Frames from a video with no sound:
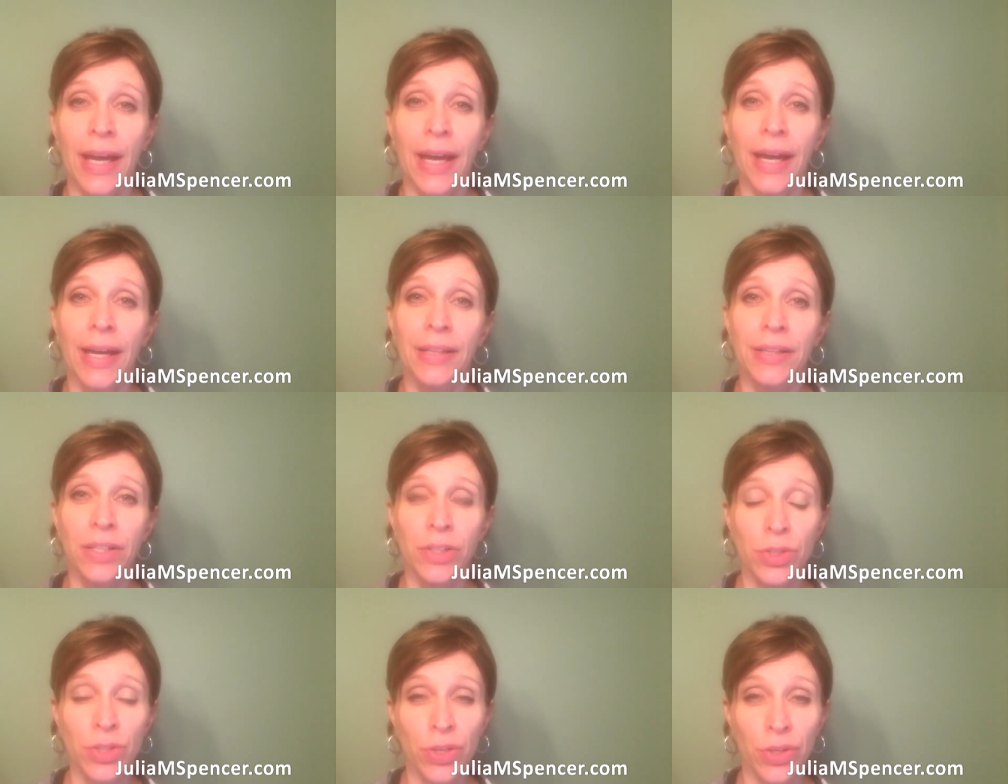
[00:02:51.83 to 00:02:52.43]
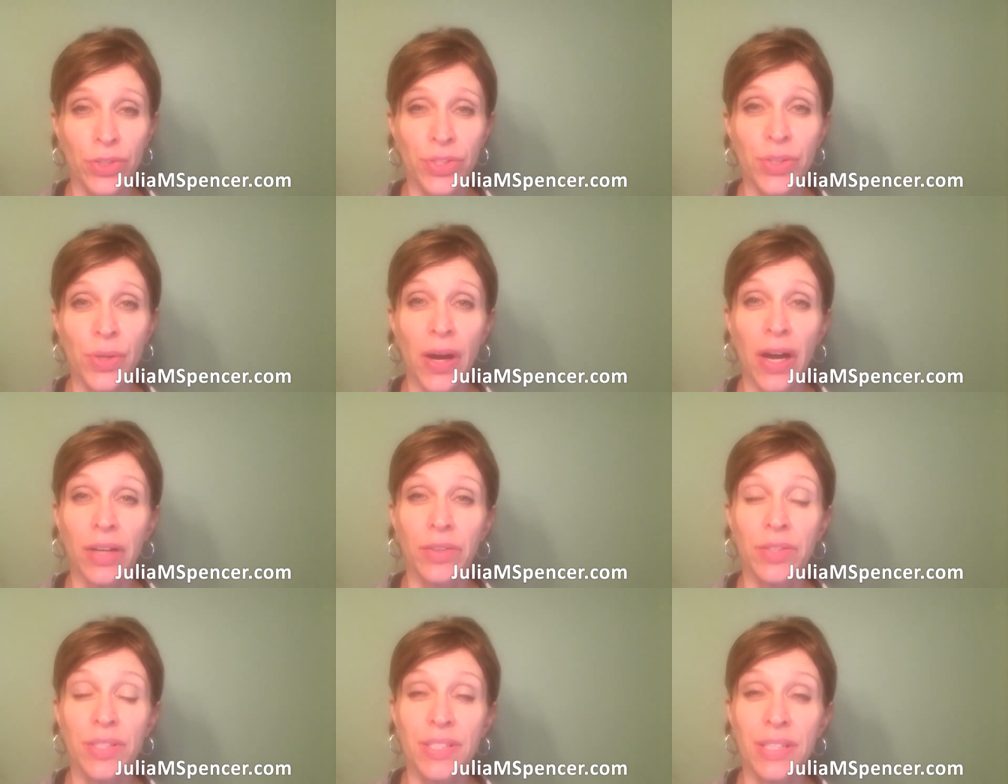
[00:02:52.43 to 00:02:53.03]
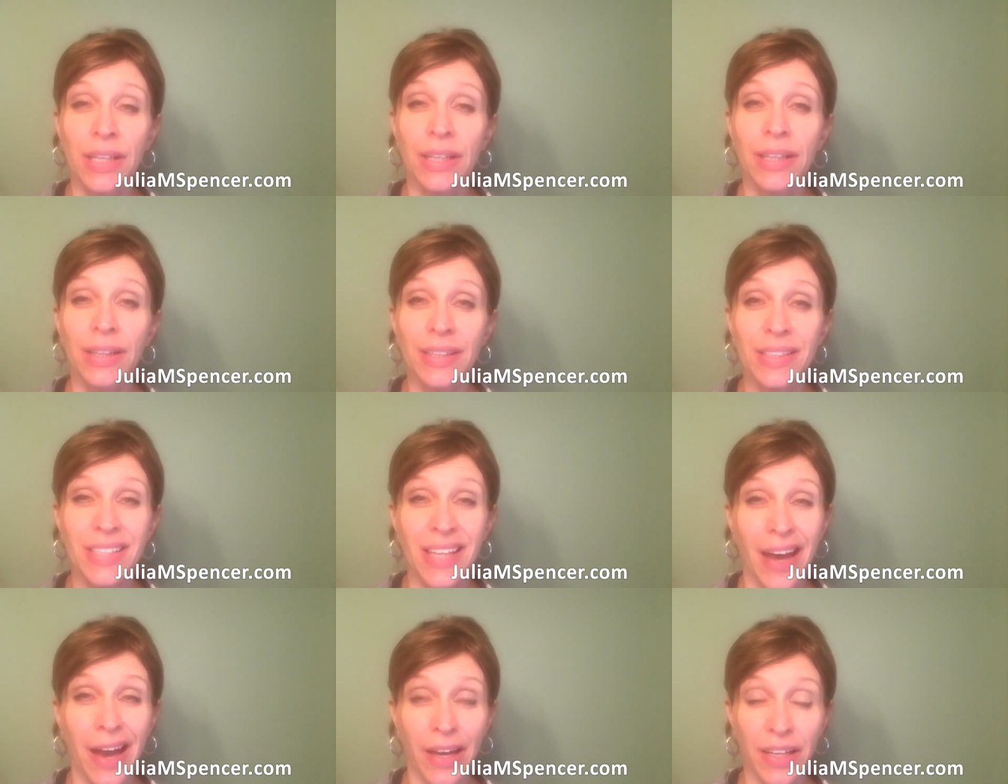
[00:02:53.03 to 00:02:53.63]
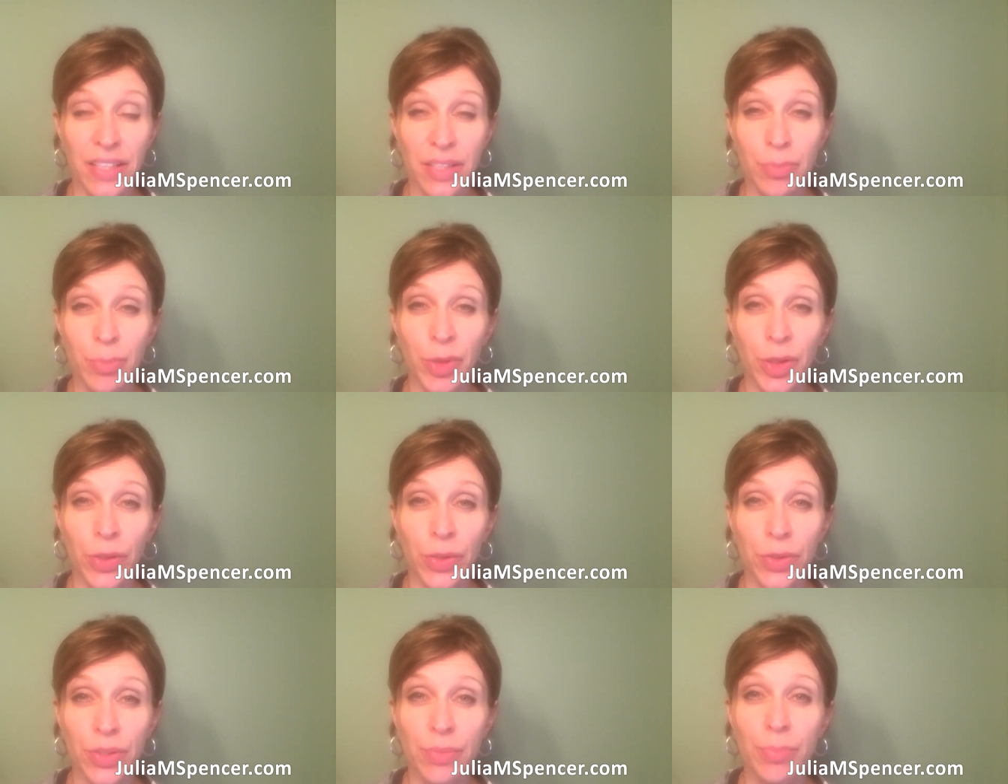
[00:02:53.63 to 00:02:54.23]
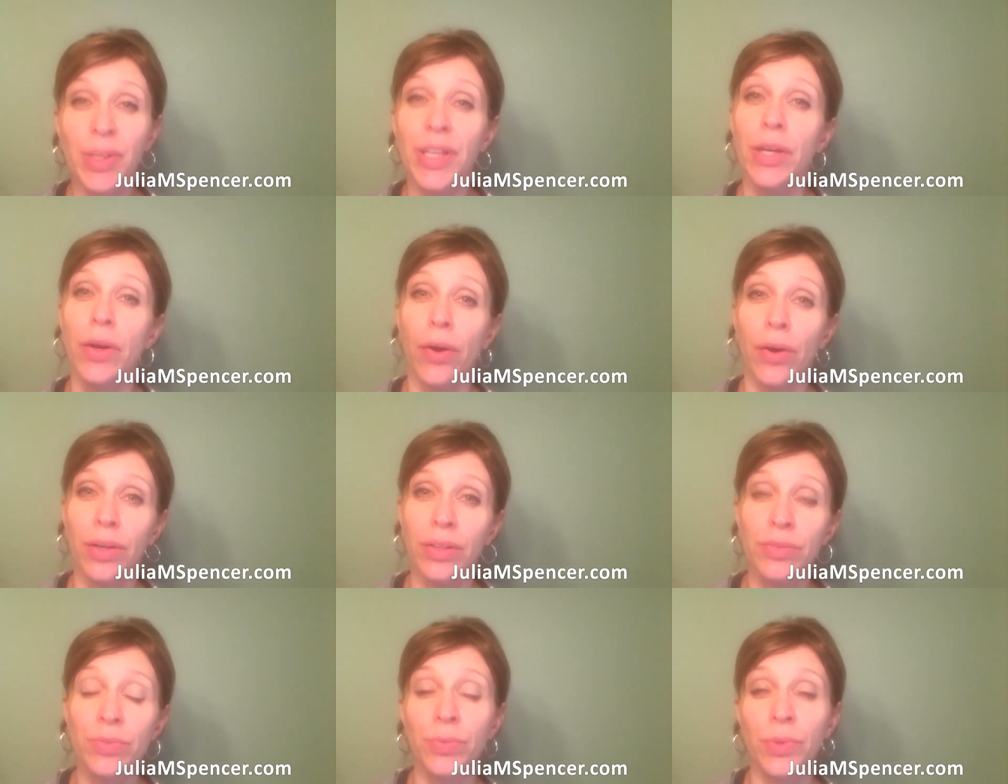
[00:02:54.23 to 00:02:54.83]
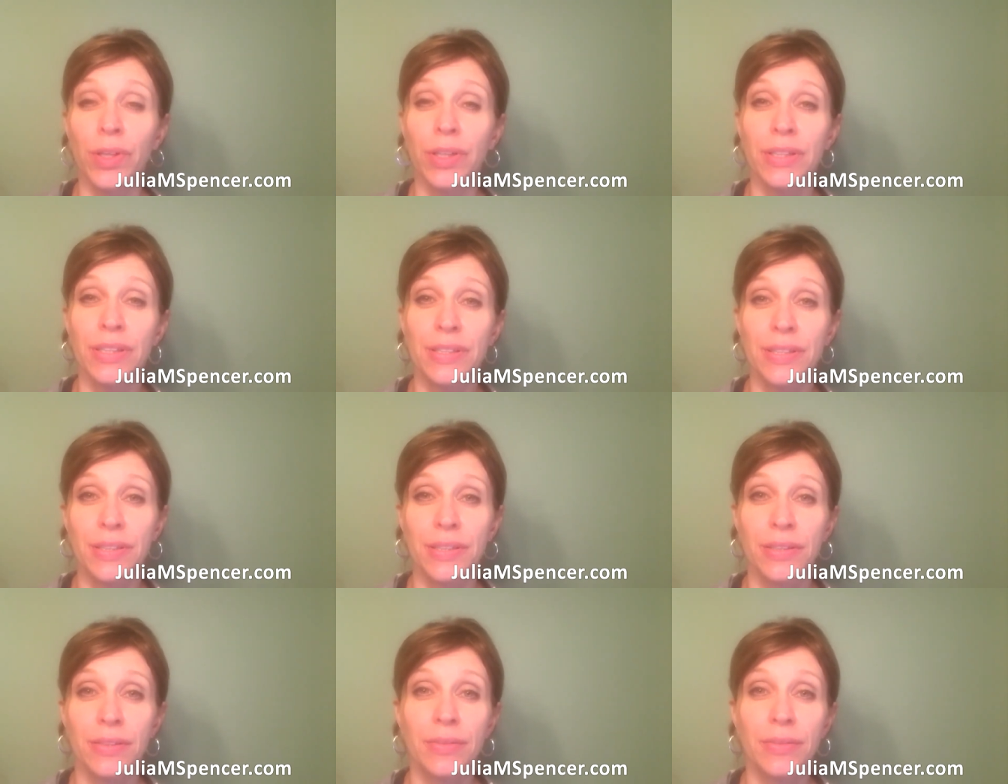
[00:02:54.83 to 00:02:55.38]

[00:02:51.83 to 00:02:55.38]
and there's also outstanding tax bills beyond what